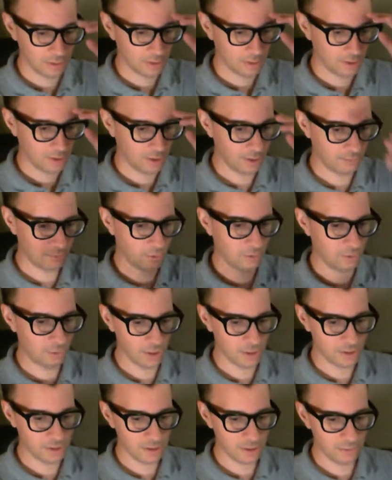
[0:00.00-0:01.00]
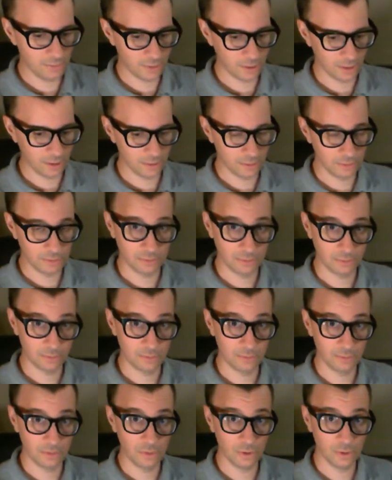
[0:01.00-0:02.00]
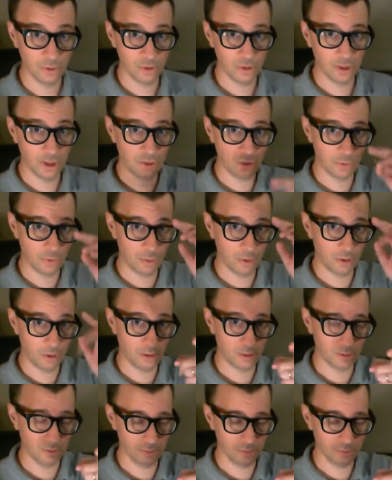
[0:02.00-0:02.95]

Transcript: have a great evening. Good night to all.